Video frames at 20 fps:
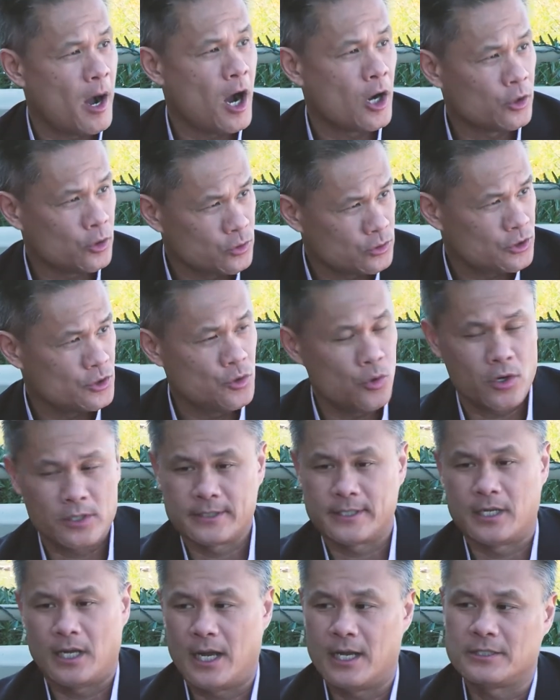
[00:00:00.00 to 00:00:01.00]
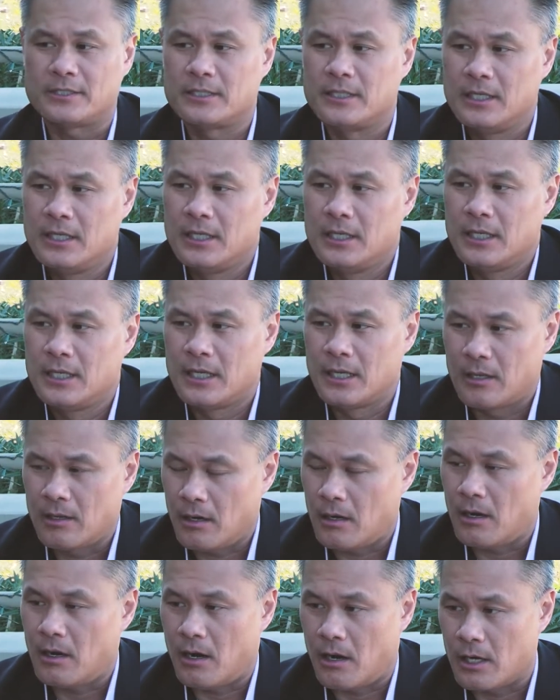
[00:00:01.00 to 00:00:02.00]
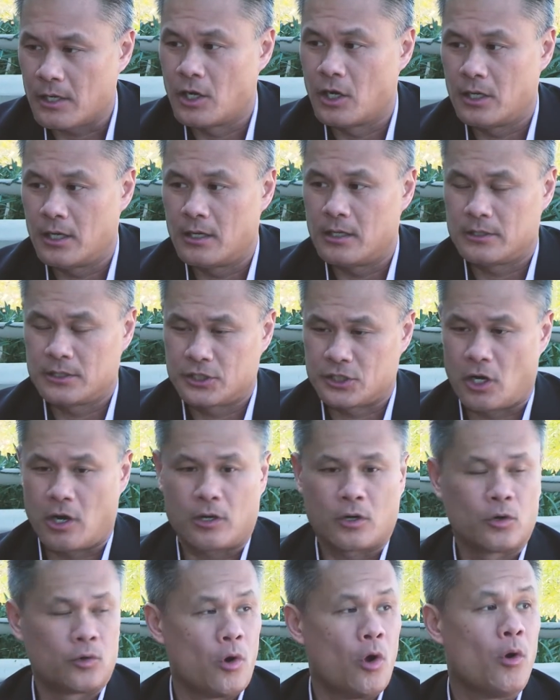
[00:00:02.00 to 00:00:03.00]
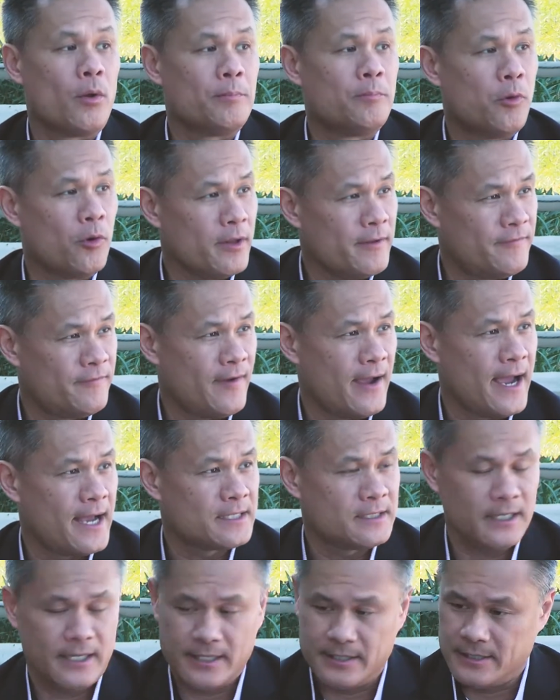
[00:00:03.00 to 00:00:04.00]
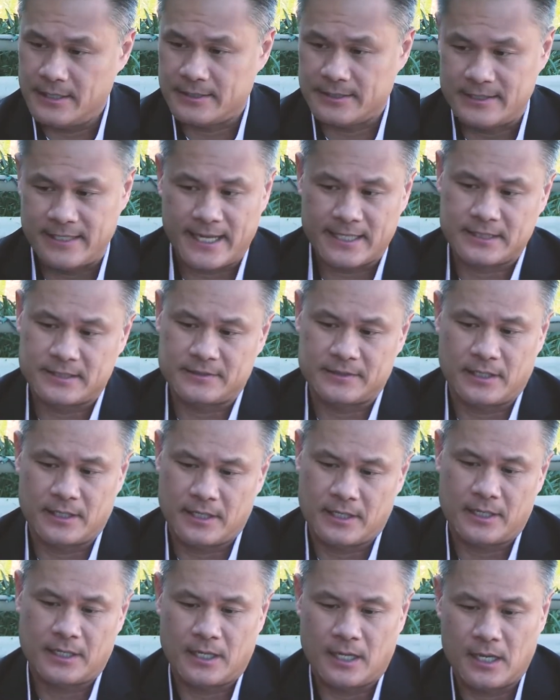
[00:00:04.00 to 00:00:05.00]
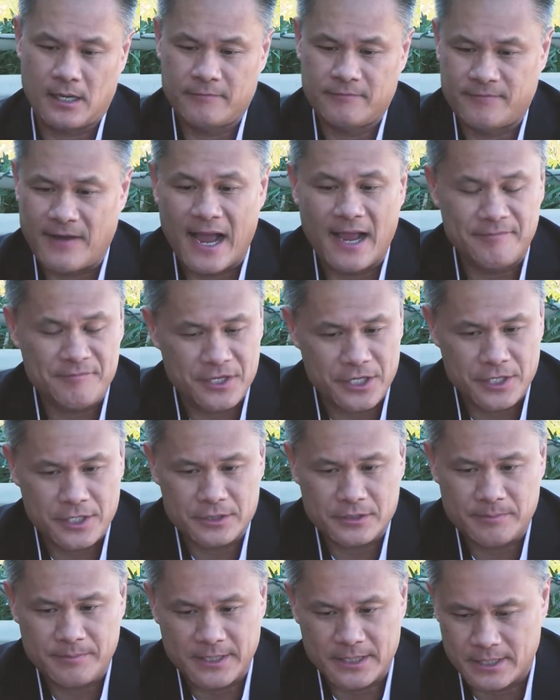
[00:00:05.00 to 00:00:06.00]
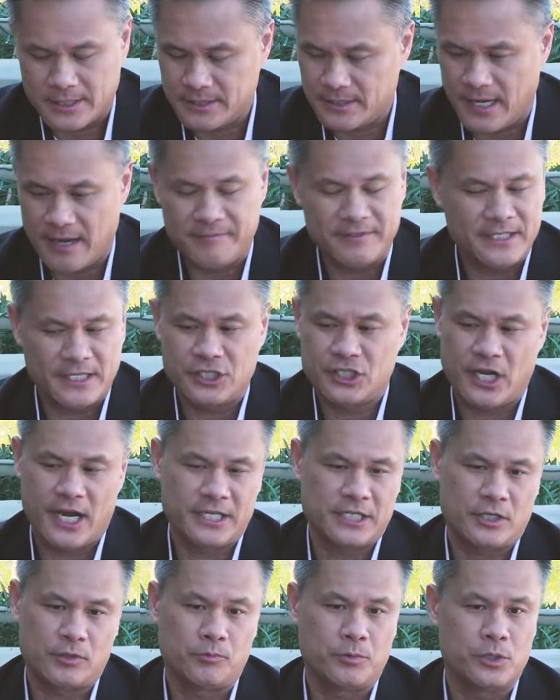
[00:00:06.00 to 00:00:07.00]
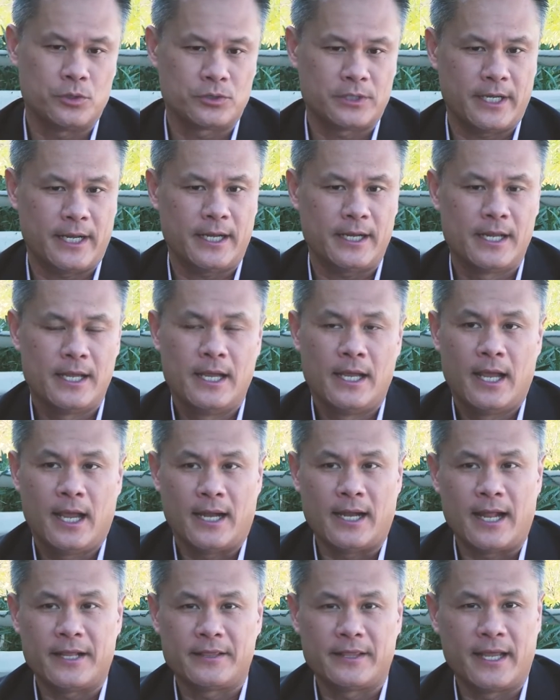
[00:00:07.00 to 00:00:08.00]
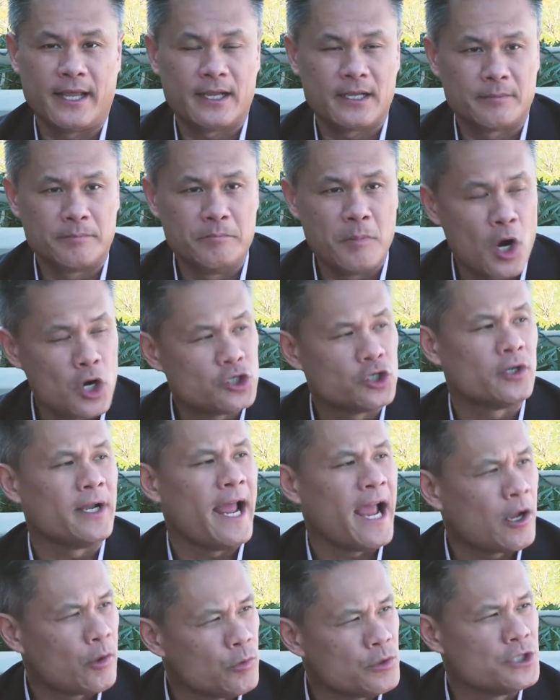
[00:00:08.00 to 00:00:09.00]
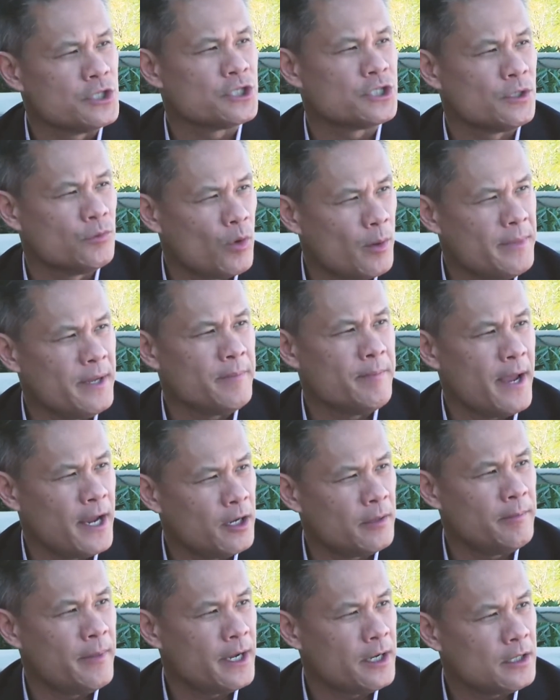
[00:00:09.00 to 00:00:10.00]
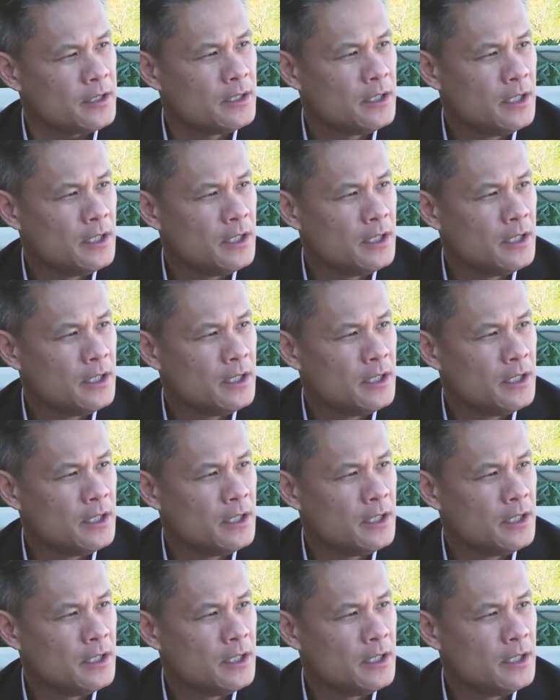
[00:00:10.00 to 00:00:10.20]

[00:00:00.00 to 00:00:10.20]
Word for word: models, yours and us, are going to start growing pretty fast in this next uh, uh, five years because everything's changing real estate. And I think merger and acquisition will be bigger and bigger.